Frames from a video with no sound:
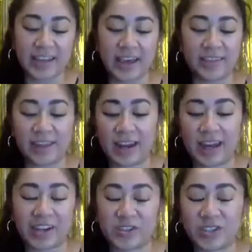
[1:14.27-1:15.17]
And then I
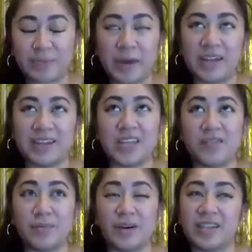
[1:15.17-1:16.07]
actually spent
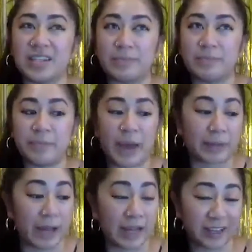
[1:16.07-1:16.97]
7 months
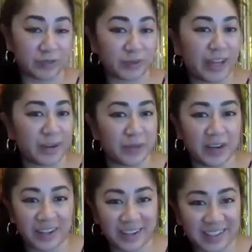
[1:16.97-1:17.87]
backpacking through Latin
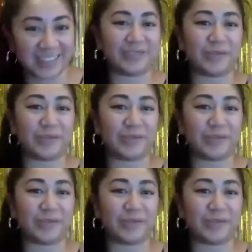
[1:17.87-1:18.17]
America,